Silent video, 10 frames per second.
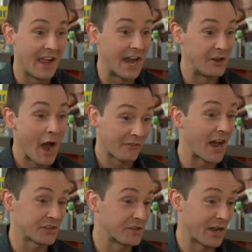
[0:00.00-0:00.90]
And you have to
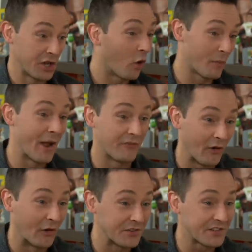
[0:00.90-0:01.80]
actually make your bet
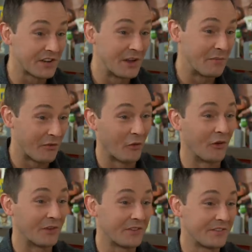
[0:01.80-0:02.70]
first
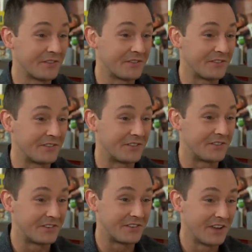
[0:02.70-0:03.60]
before... Of
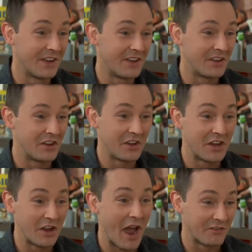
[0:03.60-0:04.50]
course.
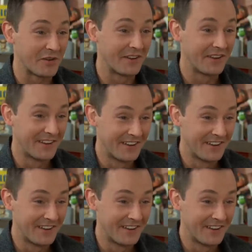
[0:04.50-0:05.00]
You have to